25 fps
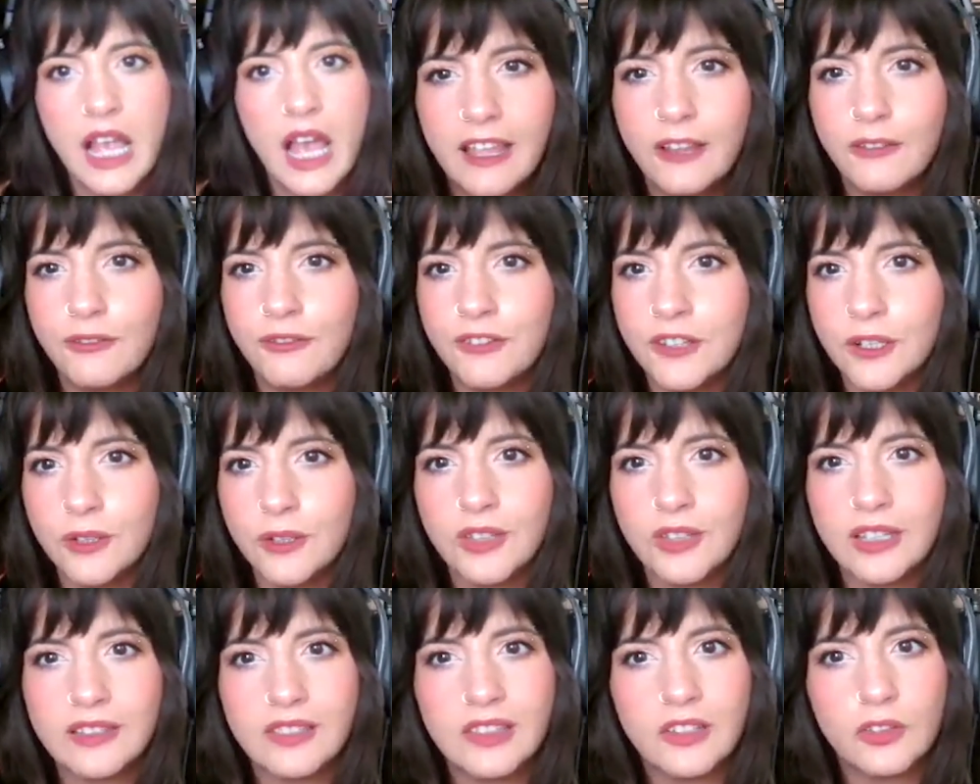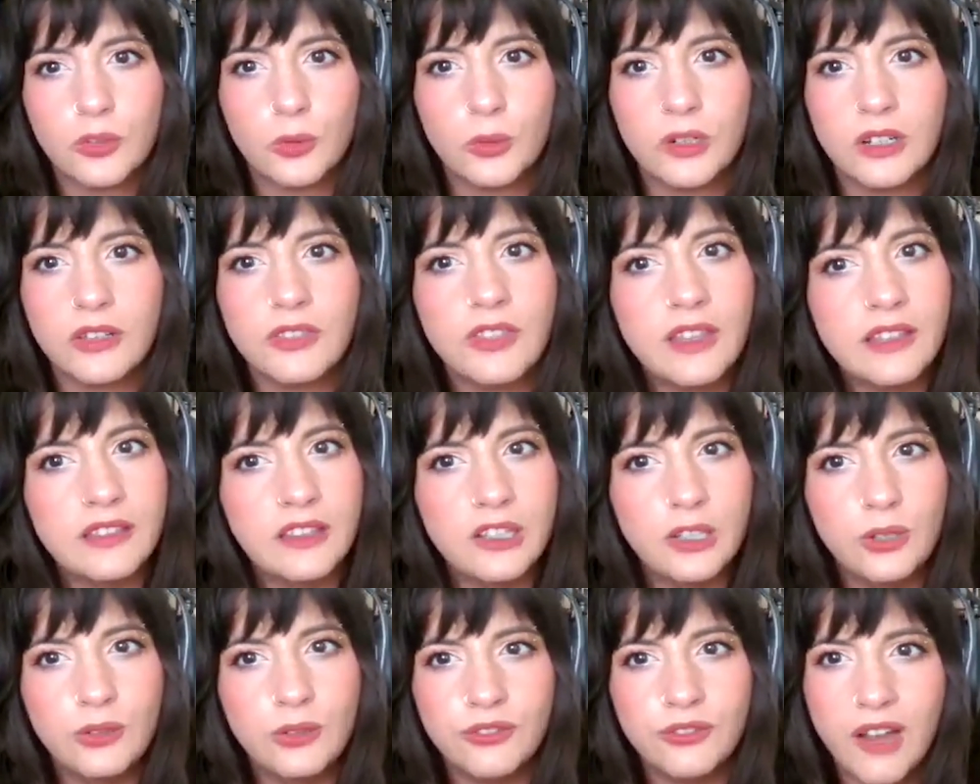it feels like the sort of thing
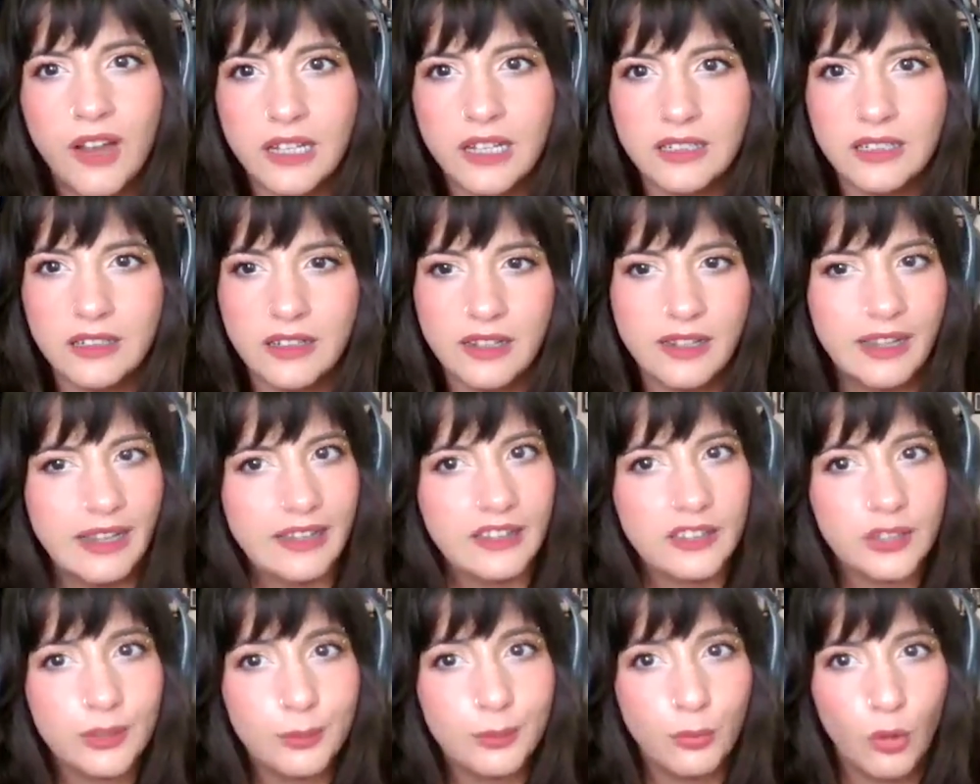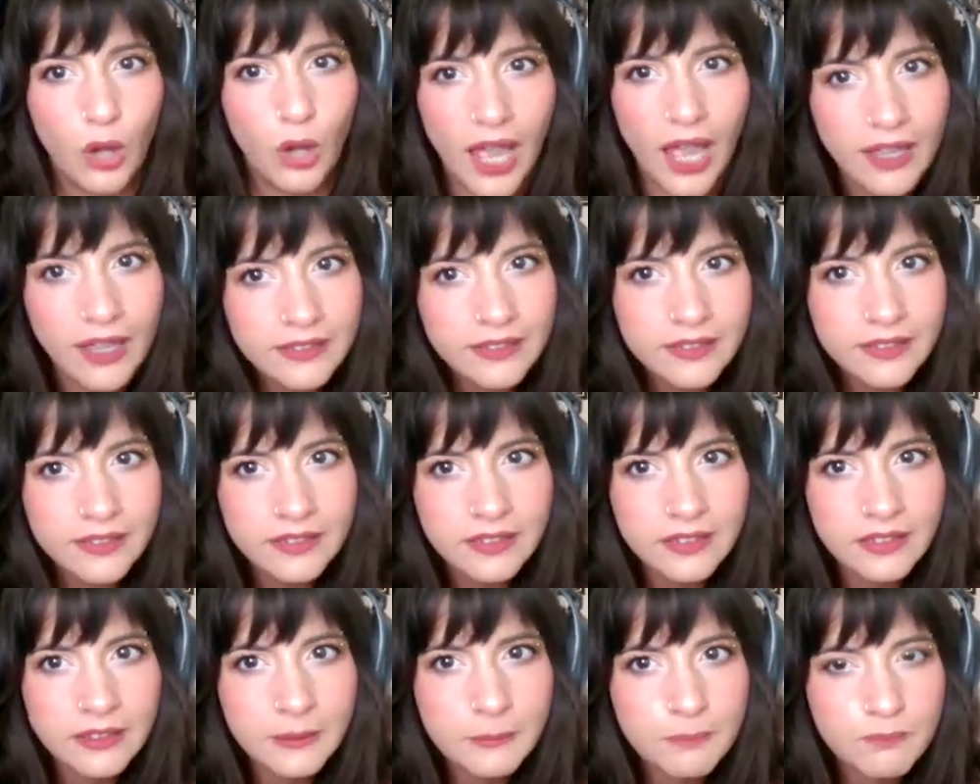that you find in an
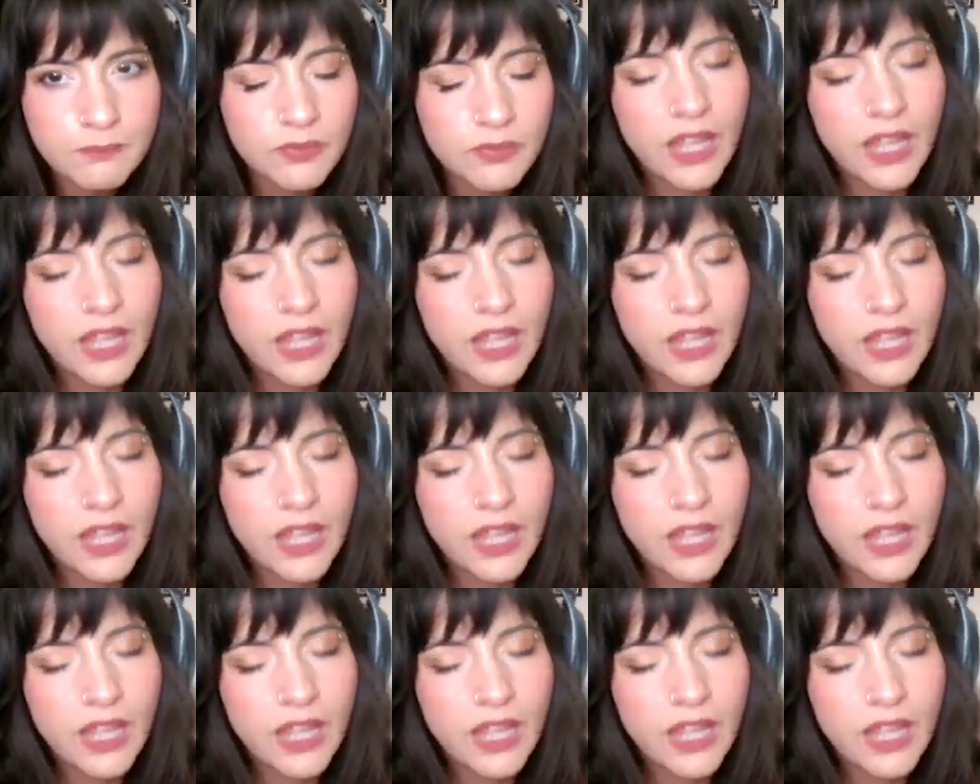Express.